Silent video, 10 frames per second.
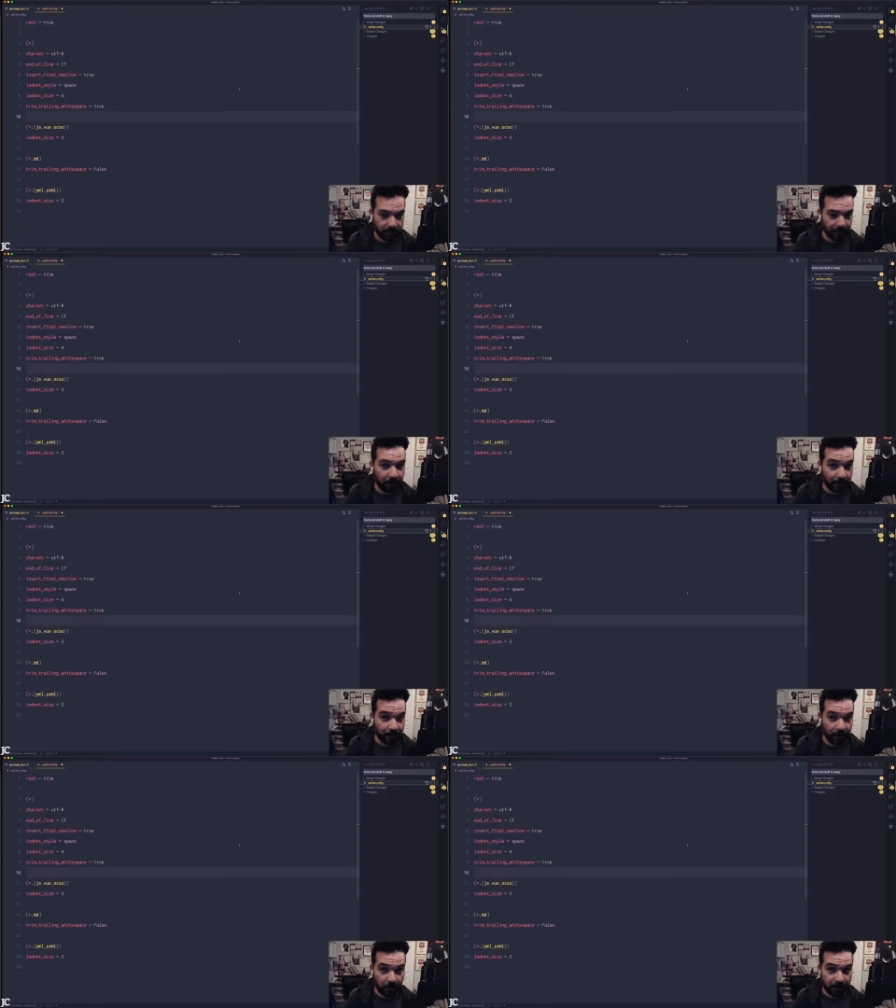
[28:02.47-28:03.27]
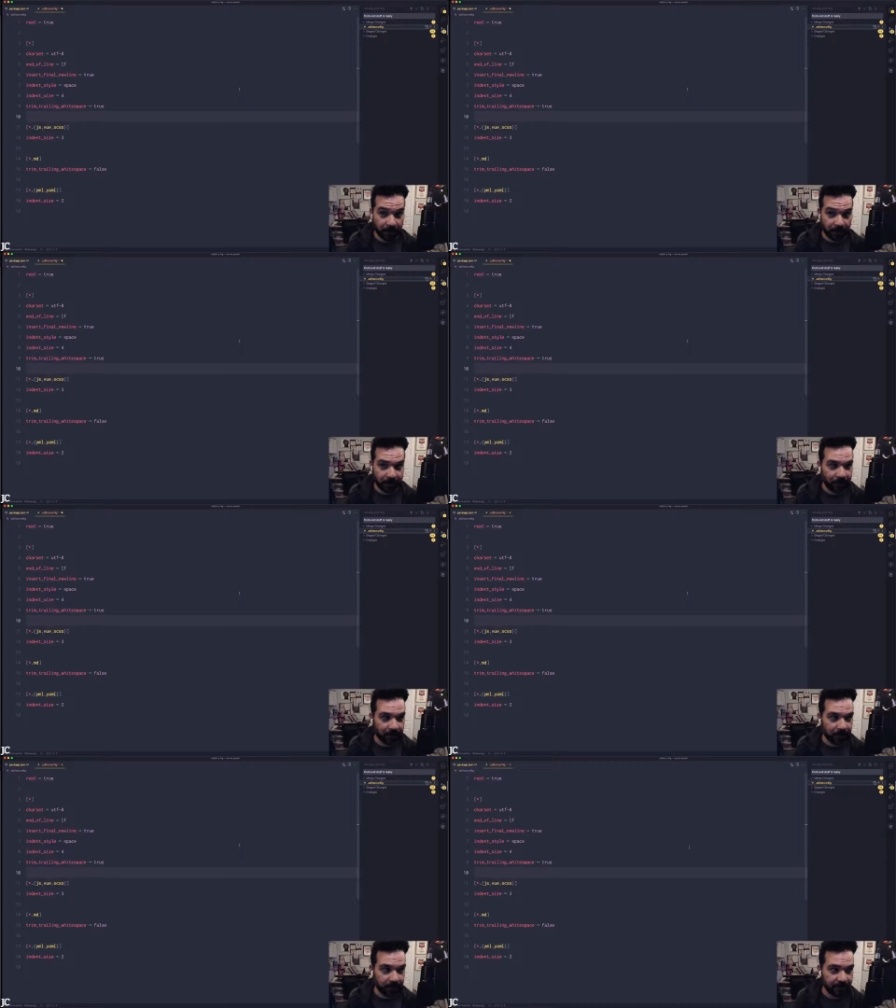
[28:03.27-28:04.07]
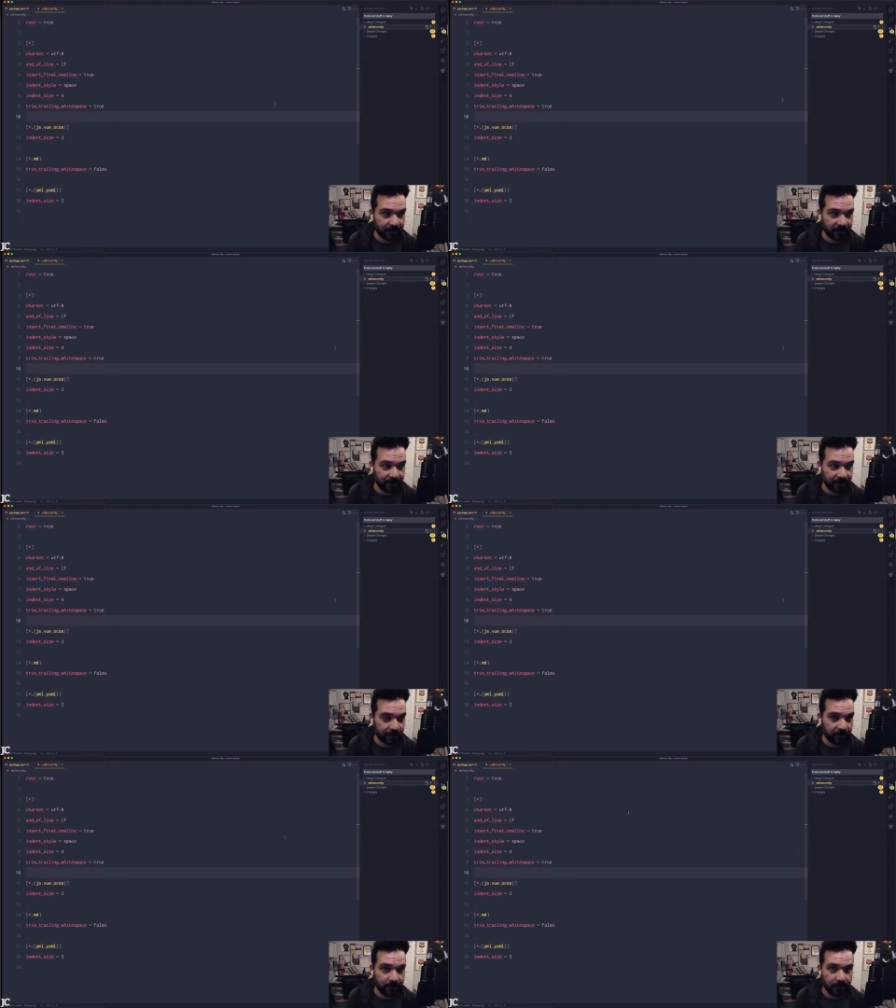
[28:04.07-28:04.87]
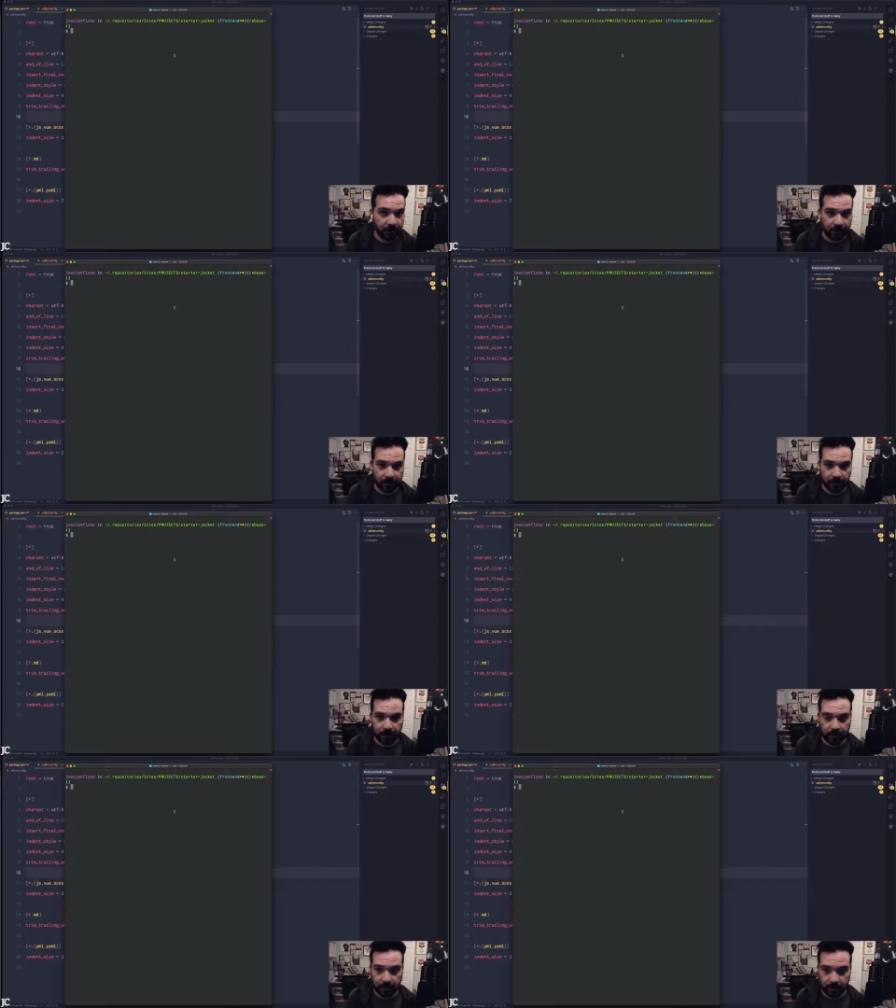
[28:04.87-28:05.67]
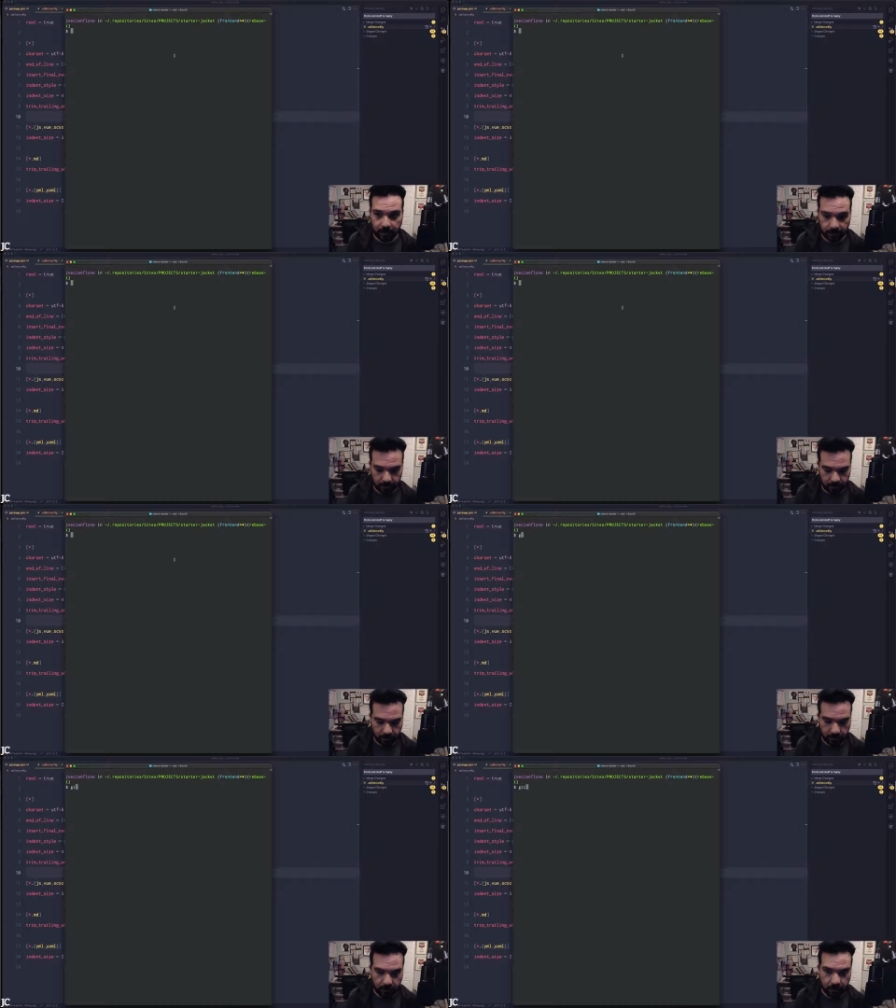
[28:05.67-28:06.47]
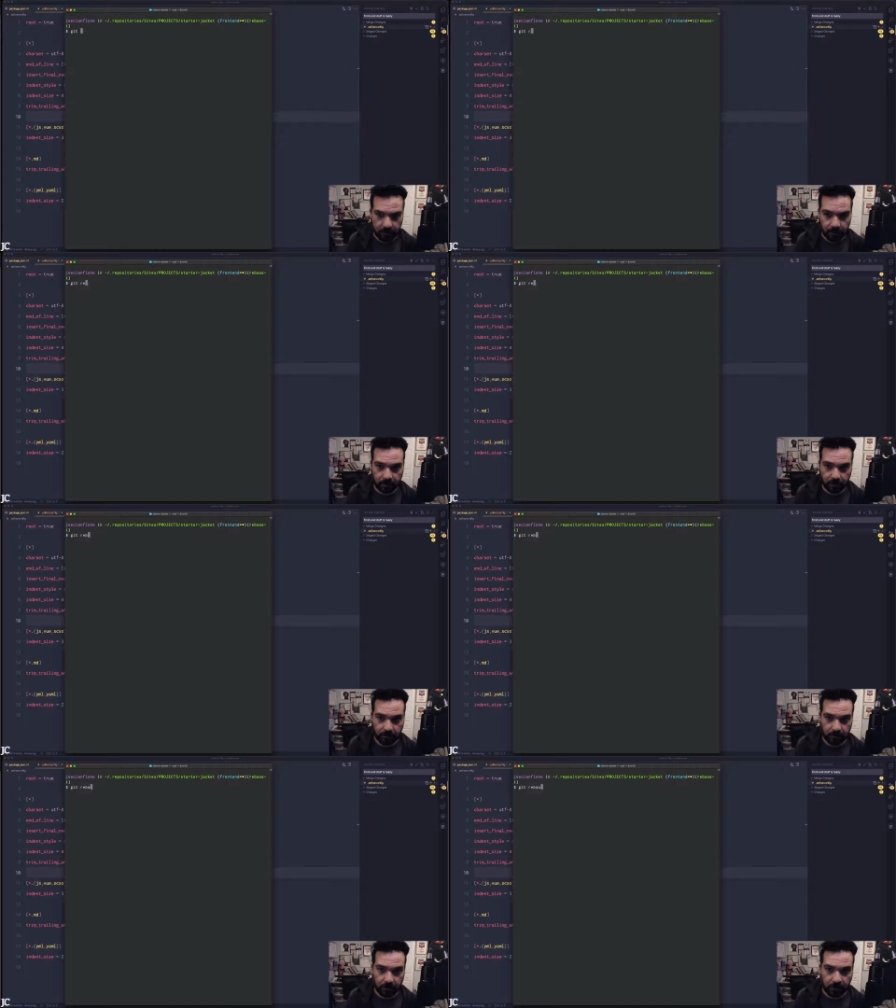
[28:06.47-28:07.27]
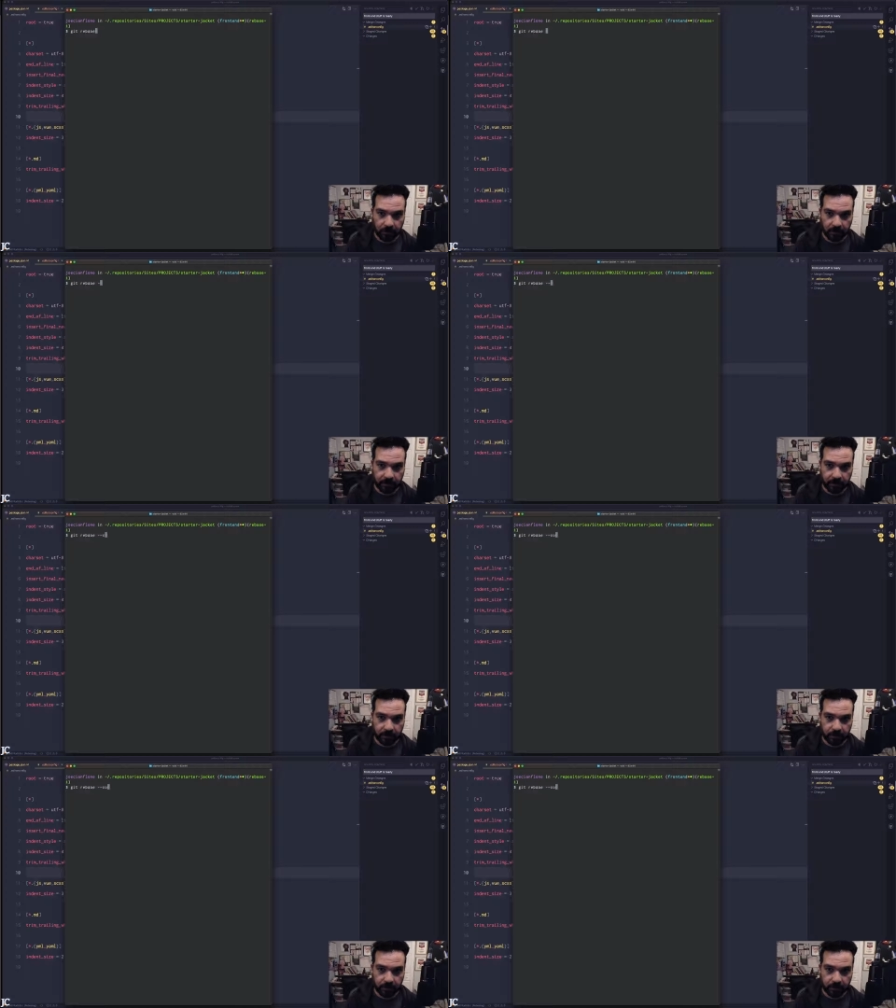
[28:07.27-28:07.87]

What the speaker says: Okay, are we good? Good. Save that. Git rebase.